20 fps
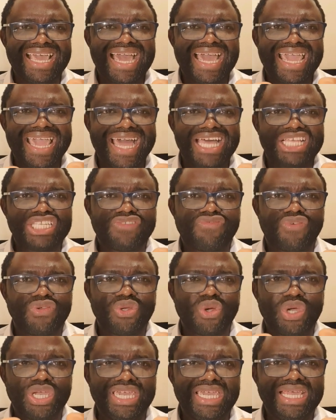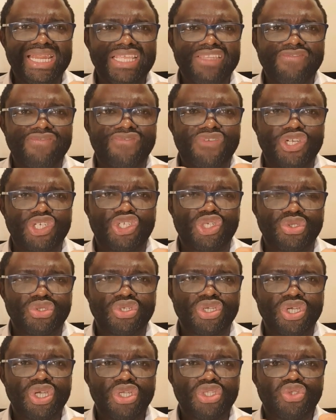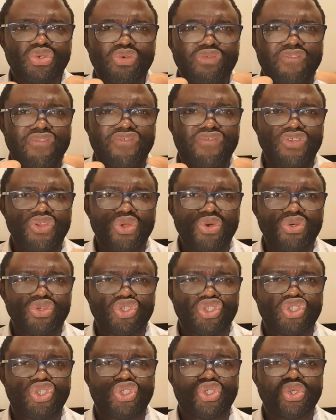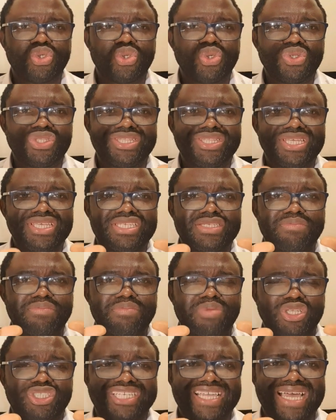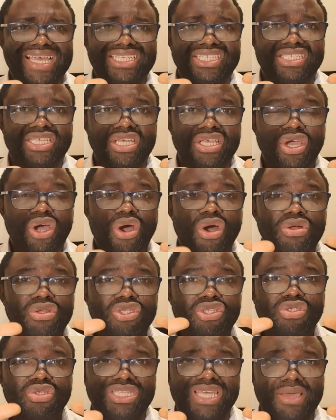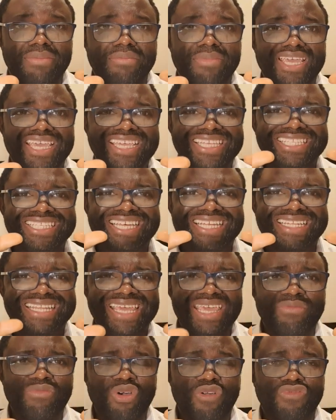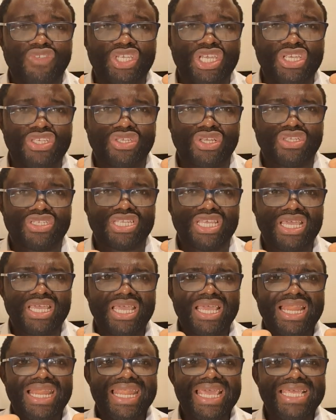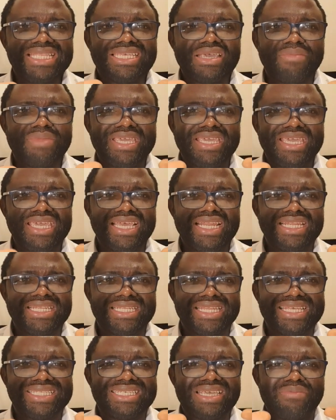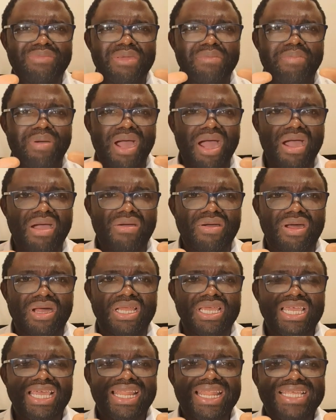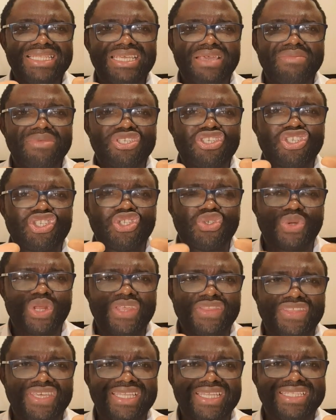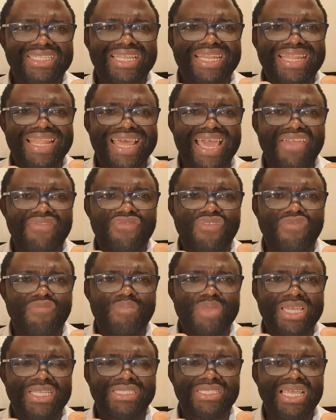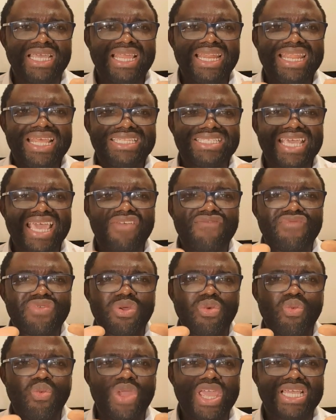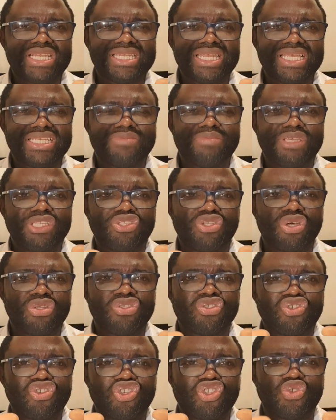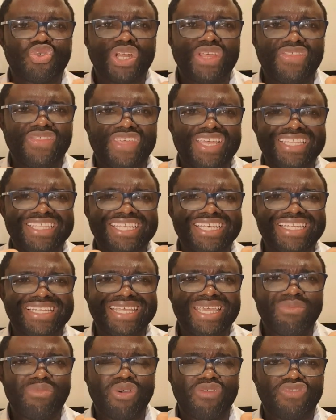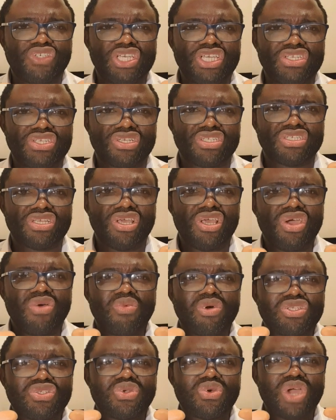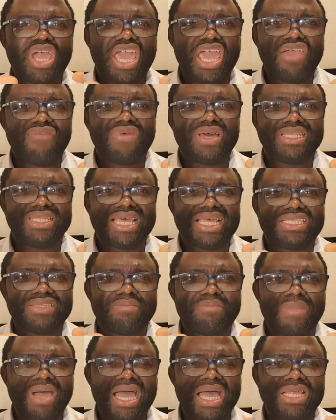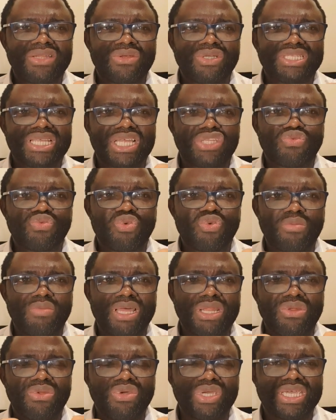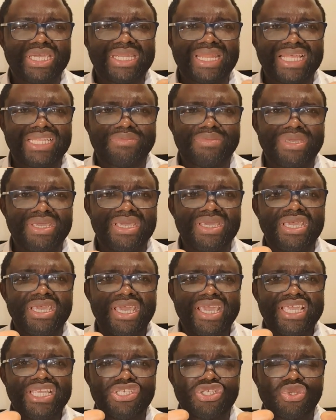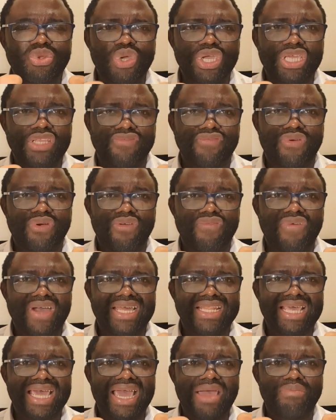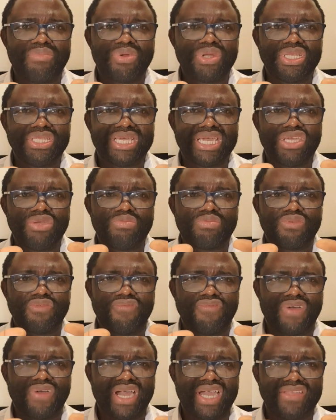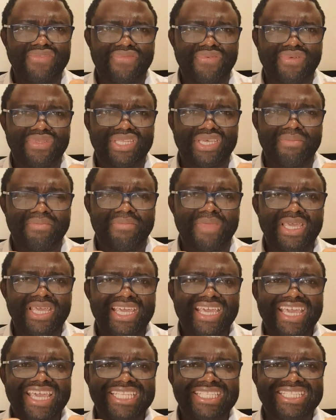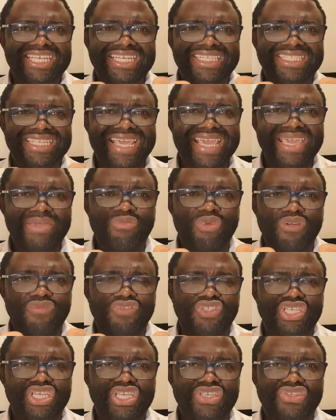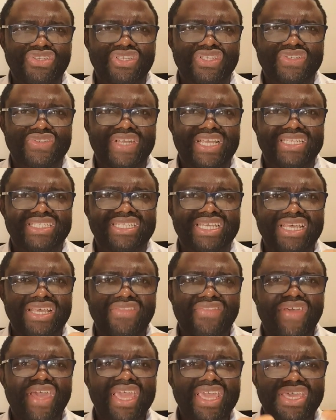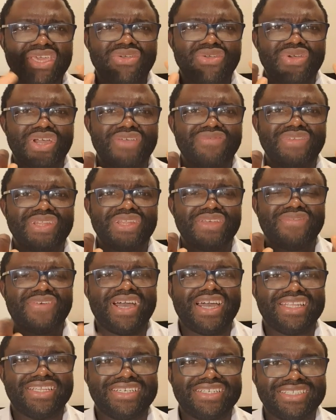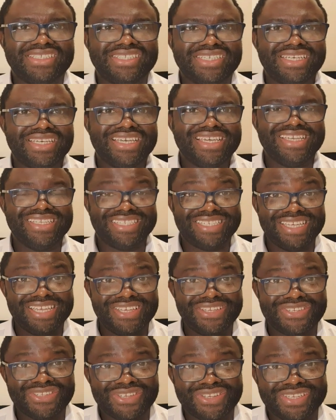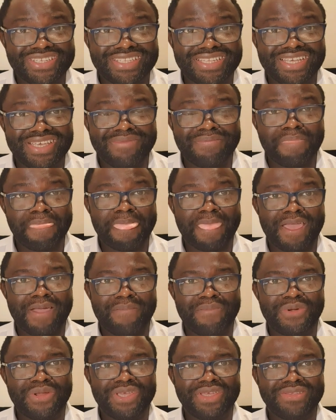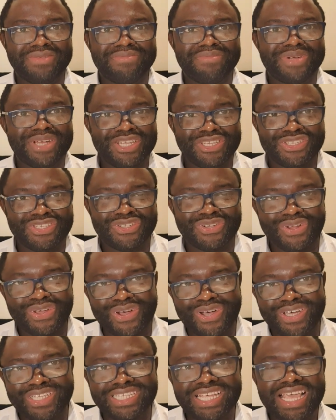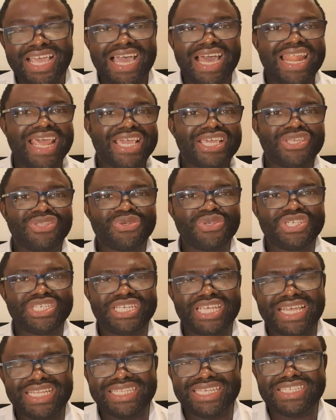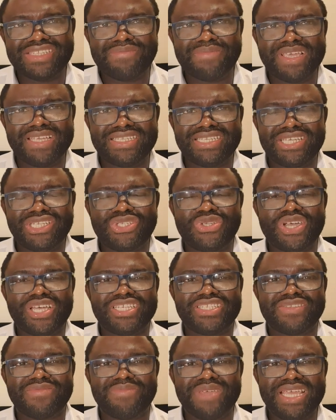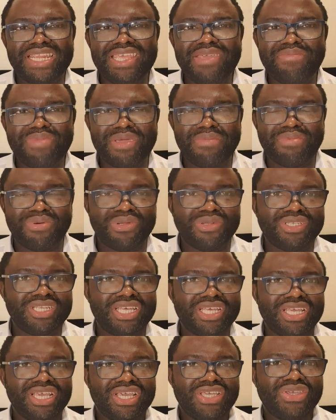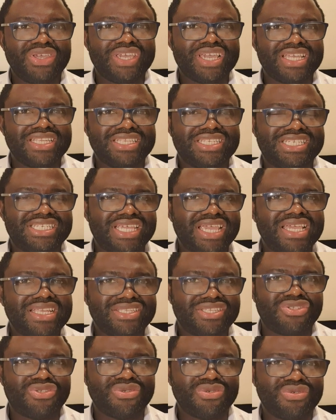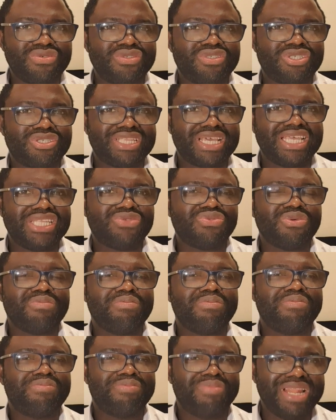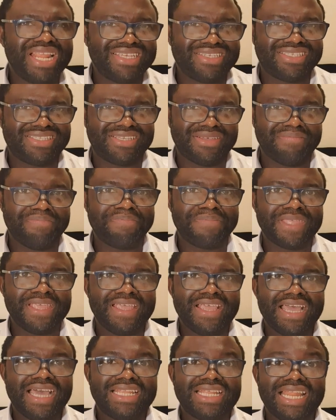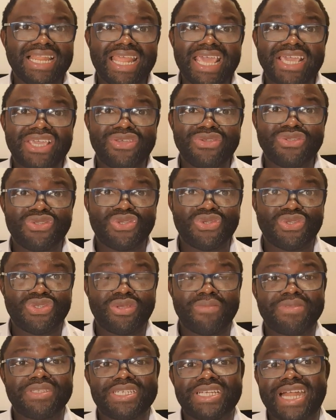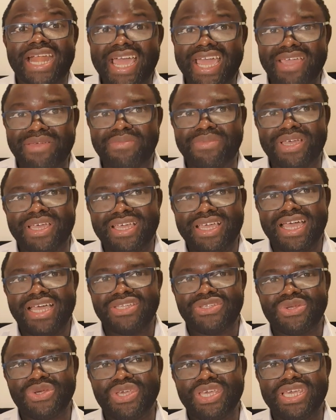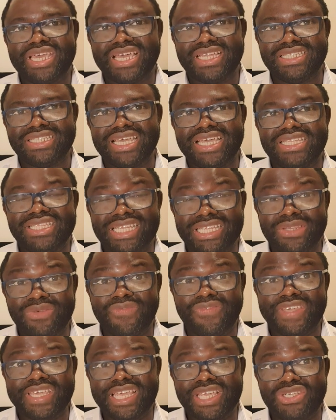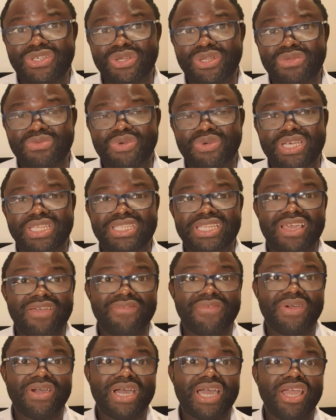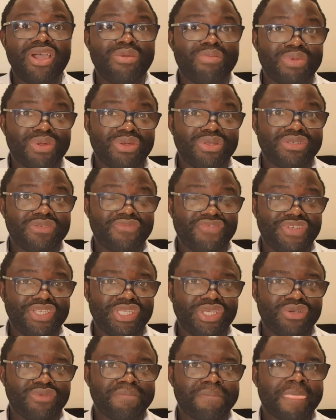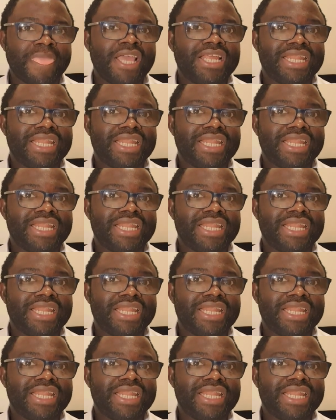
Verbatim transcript: I ask for your healing virtue to flow through this broadcast unto them in the name of Jesus. Let there be healing. Let there be power. Let there be strength in the life of men. Let every weakness be turned to strength in the name of Jesus. Whatsoever that man or that woman looking at me is looking for, Father, I pray that you provide for them in the name of Jesus Christ. Thank you, Heavenly Father. In Jesus' name, I pray. Praise the Lord. I'd like you to share this message to as many people you can share it to so that it will bless them. And I'd like you to subscribe uh, so you can get the notification whenever I upload a video.